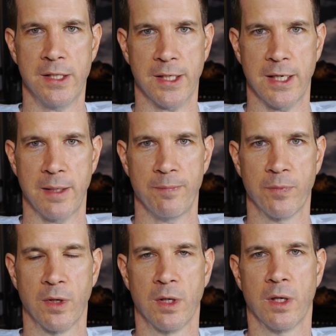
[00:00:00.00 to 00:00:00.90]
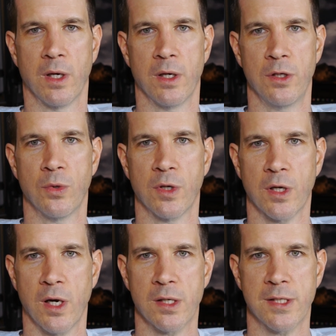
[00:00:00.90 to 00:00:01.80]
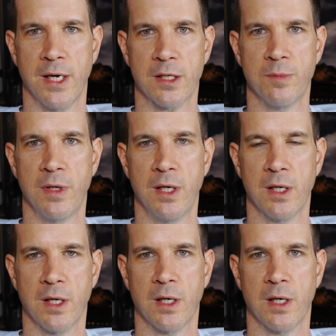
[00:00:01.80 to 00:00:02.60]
time, you can contact me.